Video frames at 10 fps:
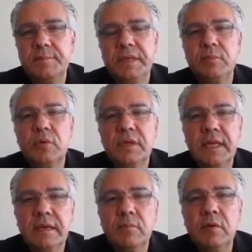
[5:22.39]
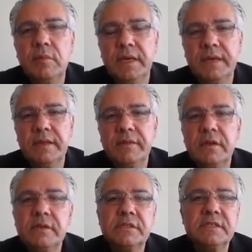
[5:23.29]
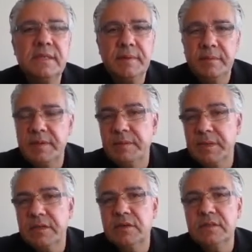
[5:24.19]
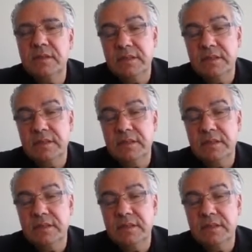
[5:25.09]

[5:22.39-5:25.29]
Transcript: people getting more money than others, may be because